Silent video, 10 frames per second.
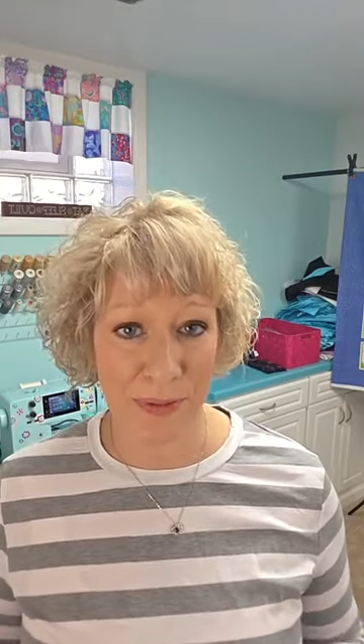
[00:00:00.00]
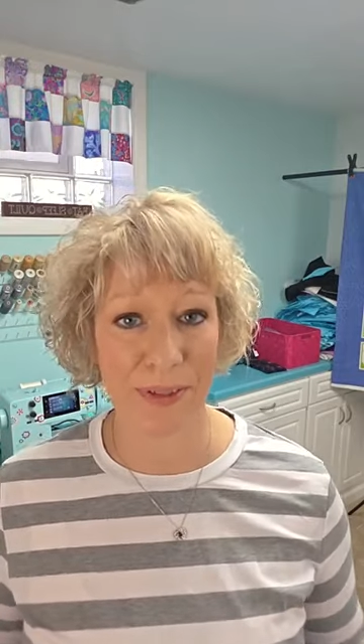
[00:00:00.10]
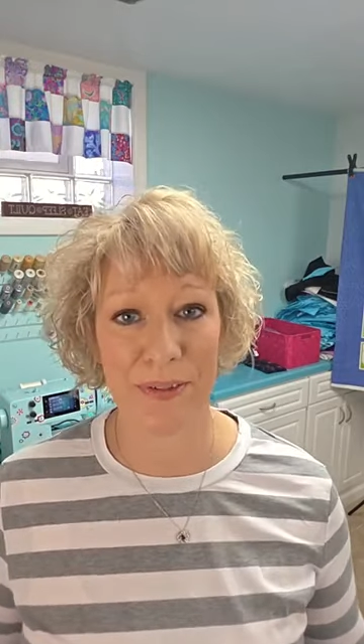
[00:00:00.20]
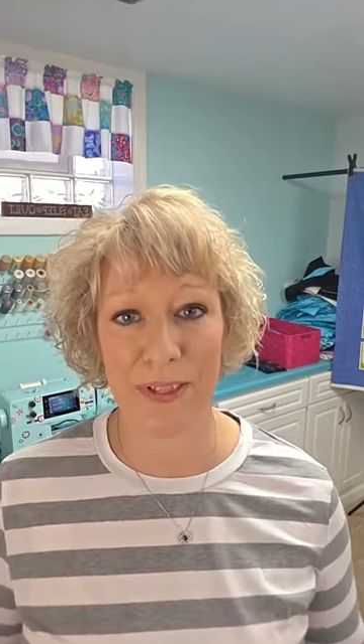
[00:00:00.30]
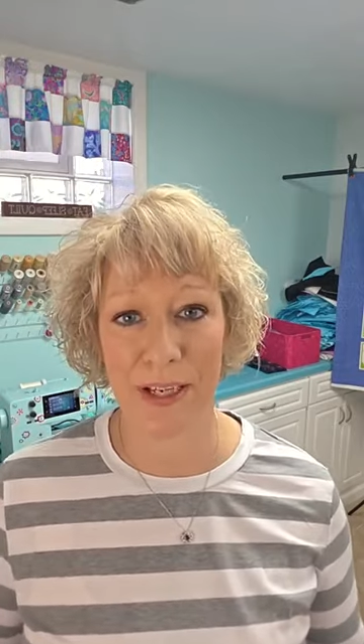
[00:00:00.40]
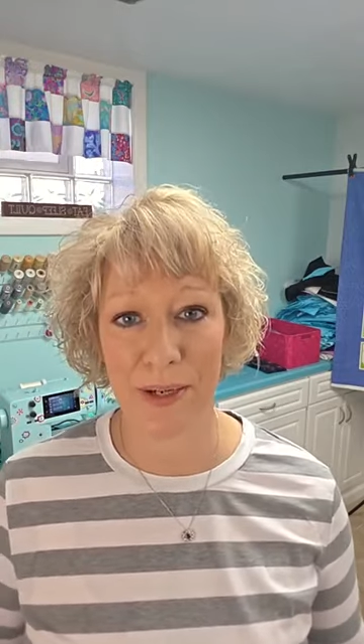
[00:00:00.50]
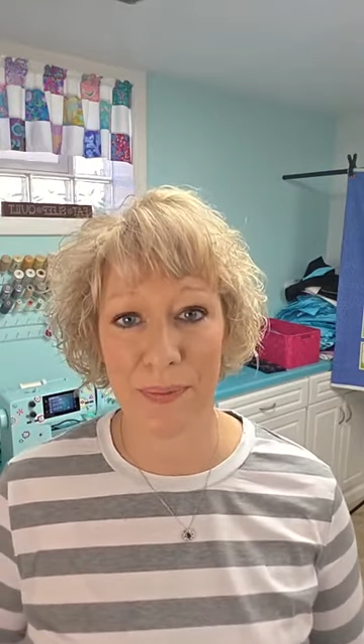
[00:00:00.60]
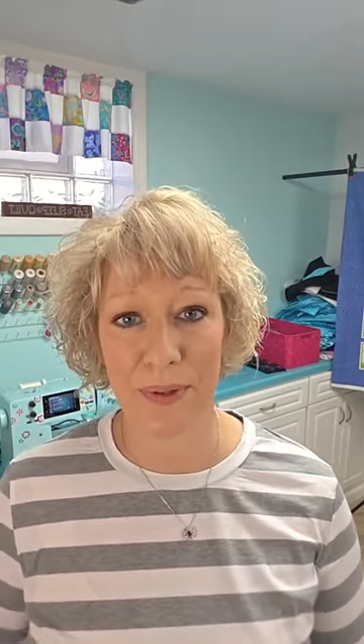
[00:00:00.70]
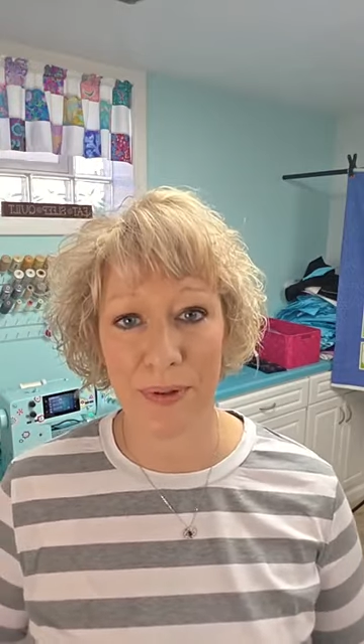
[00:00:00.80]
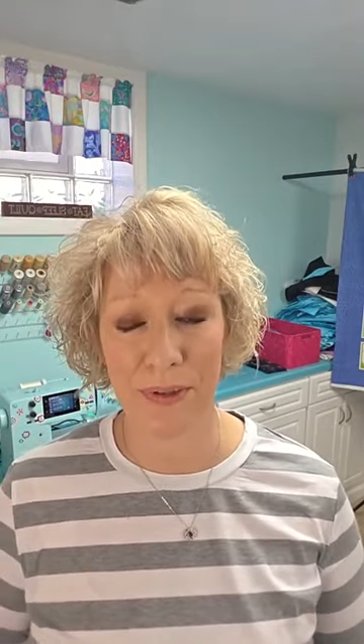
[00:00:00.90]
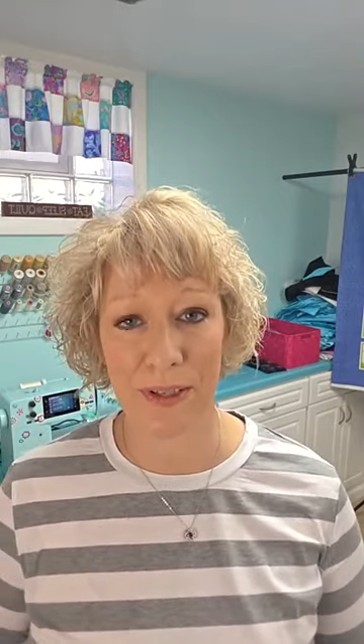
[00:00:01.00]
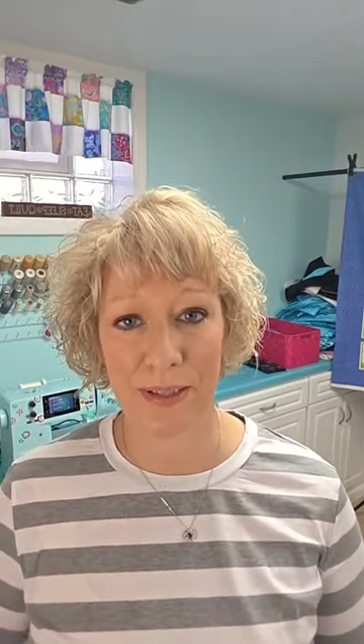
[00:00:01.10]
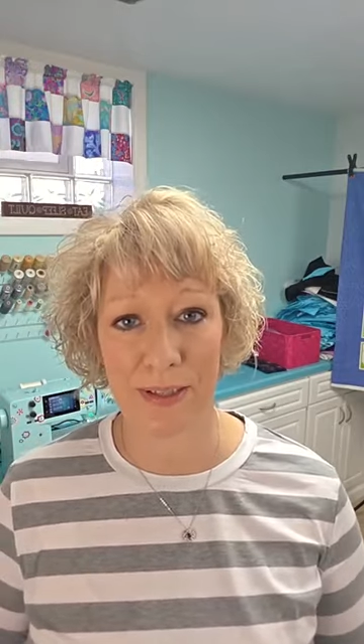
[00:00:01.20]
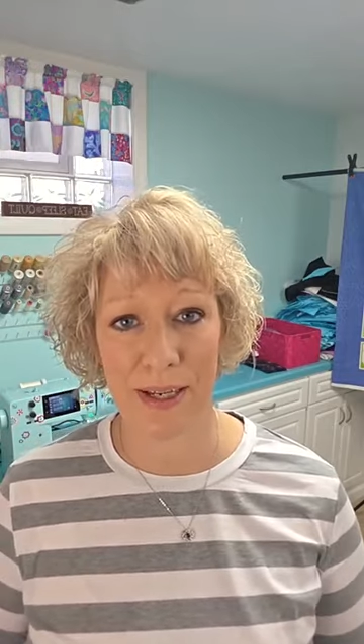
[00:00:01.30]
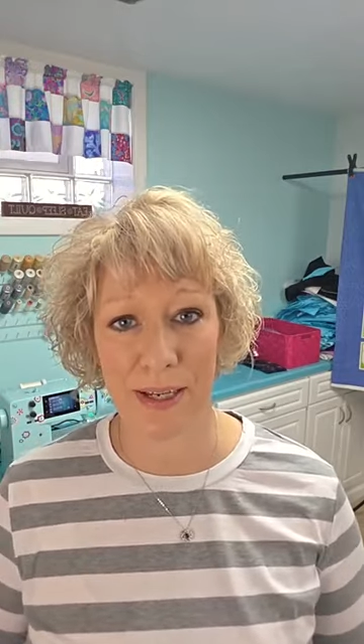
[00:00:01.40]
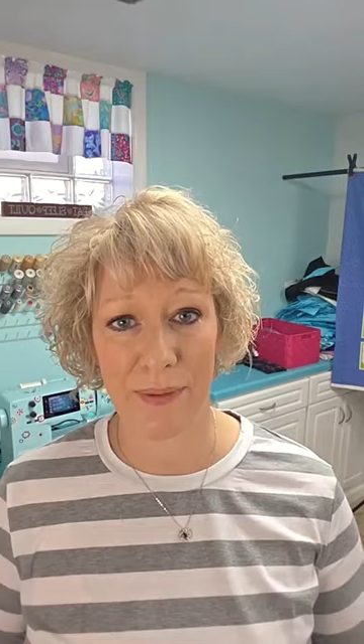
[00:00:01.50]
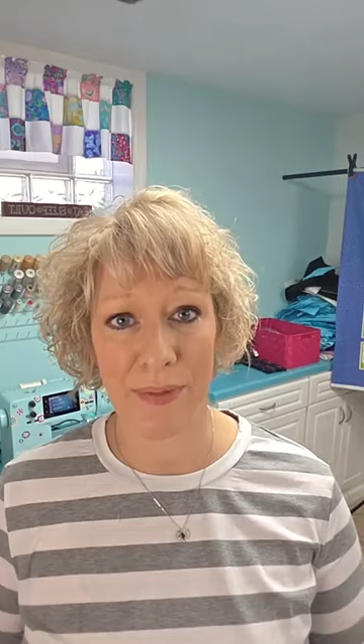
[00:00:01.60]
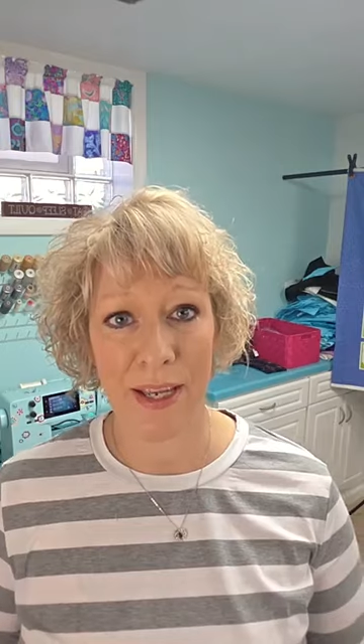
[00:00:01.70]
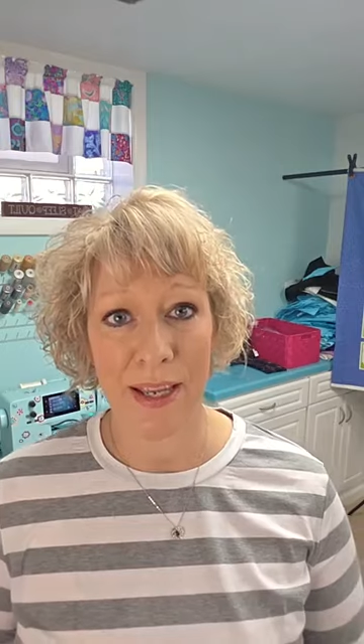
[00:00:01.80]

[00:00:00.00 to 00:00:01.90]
They don't take up a whole lot of time.